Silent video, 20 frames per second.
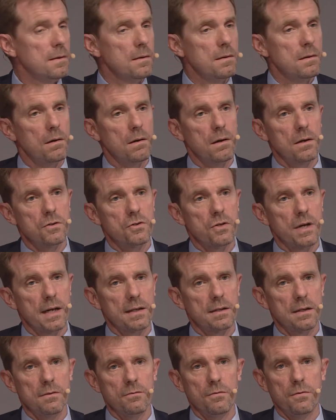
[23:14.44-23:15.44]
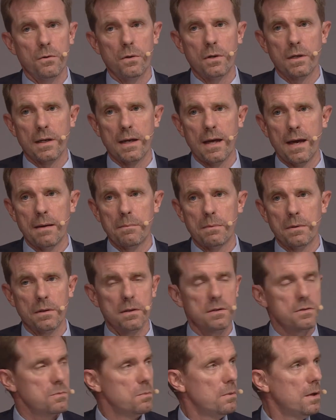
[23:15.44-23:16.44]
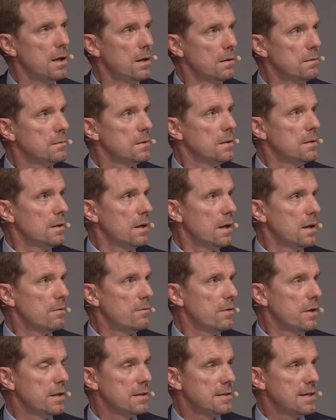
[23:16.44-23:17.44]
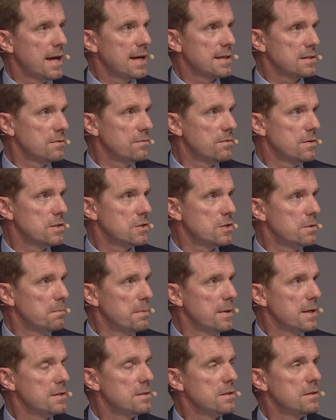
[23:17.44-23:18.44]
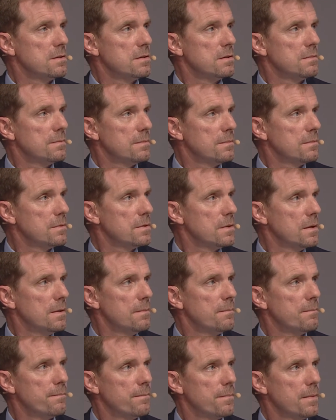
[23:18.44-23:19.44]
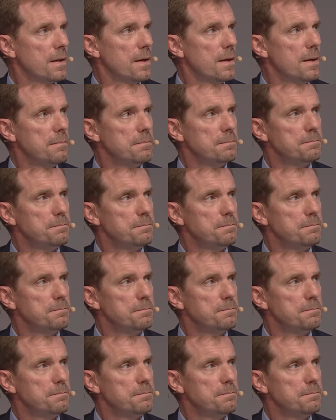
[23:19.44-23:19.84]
are attracting foreign capital as well on a very tax-efficient basis. So, yeah.